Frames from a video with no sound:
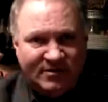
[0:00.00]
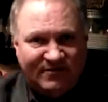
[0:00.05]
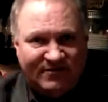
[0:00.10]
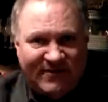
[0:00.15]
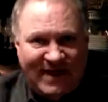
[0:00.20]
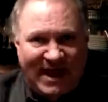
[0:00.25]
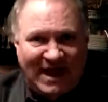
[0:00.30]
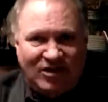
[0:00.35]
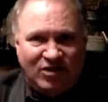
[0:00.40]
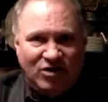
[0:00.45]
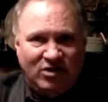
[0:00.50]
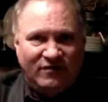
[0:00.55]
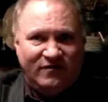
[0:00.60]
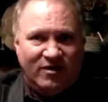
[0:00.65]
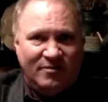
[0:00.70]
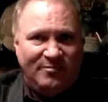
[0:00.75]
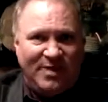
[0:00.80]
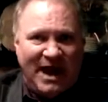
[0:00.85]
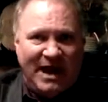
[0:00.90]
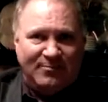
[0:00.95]
the value
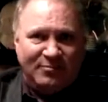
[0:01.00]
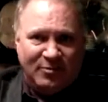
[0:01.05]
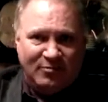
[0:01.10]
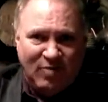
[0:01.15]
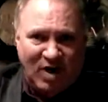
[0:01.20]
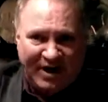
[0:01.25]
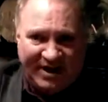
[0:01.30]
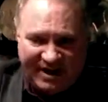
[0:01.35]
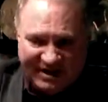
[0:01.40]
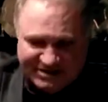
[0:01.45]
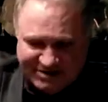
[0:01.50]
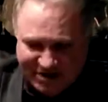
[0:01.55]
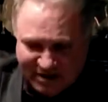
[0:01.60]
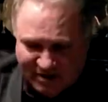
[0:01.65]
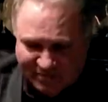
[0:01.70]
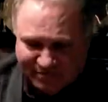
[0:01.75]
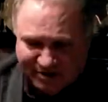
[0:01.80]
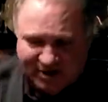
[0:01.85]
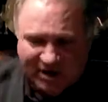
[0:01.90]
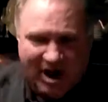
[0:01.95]
of our paper money is
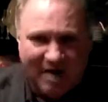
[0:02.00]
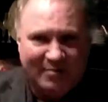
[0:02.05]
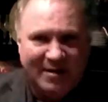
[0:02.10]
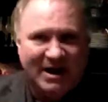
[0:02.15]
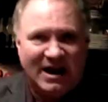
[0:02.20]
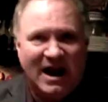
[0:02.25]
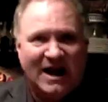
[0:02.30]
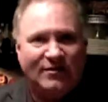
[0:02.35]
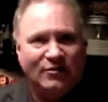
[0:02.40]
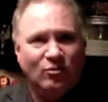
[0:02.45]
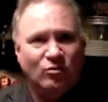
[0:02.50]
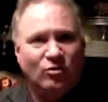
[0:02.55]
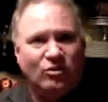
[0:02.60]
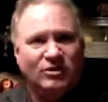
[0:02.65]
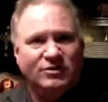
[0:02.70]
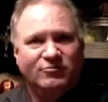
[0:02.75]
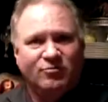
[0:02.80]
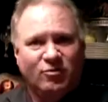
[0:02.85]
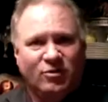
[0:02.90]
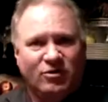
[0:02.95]
going to plummet on the